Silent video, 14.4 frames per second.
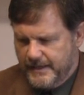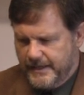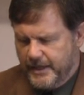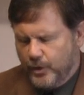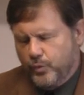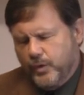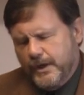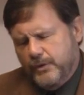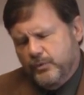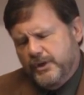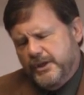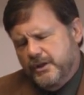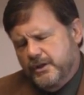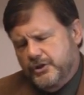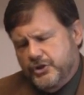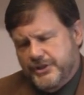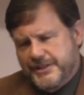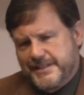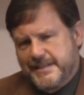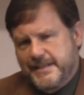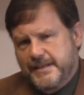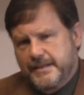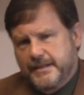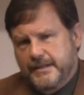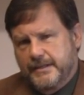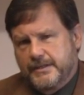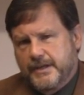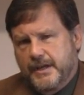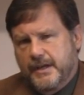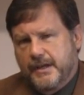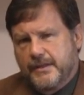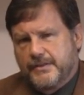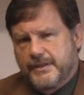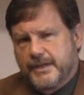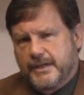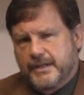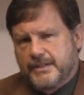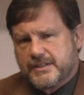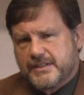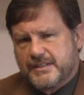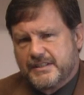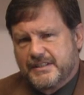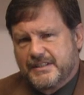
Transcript: Now when we understand that